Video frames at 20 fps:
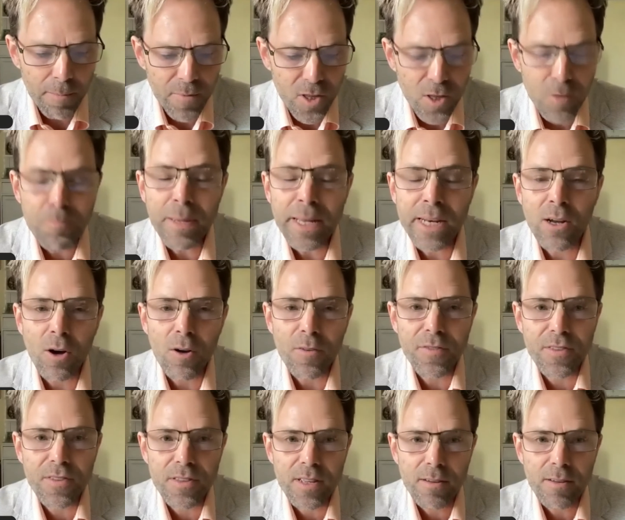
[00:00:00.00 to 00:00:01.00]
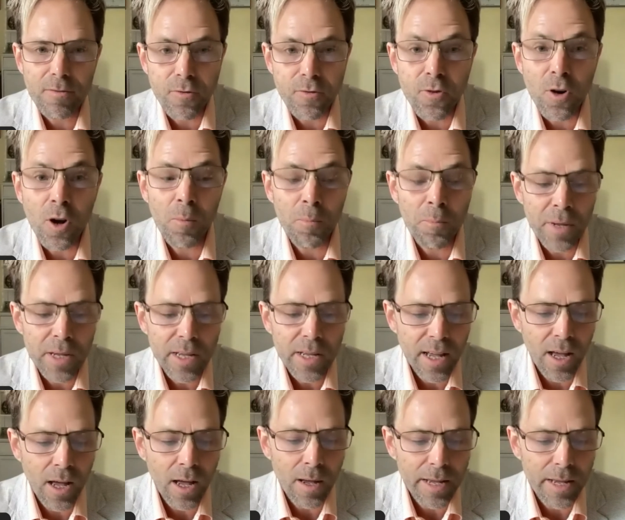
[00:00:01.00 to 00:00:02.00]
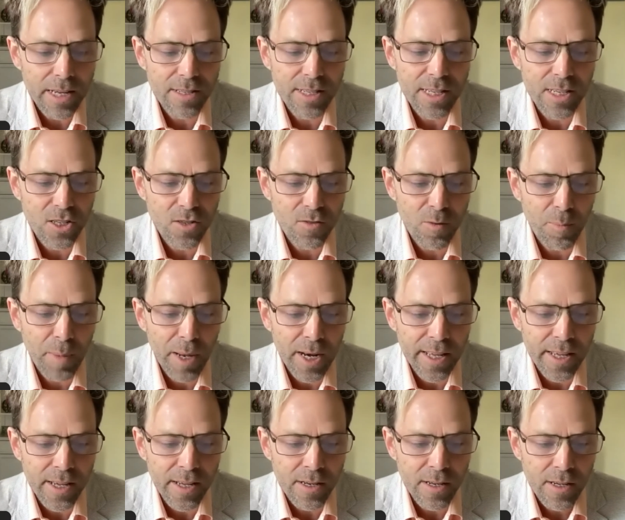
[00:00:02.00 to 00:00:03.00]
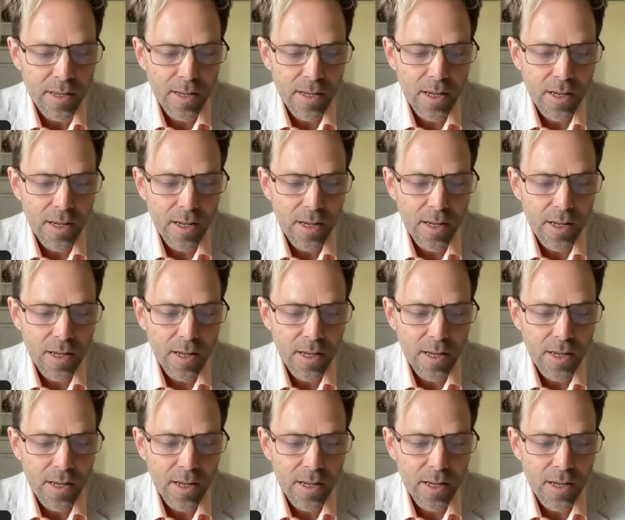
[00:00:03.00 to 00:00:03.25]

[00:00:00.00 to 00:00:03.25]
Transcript: spin-offs from Extinction Rebellion,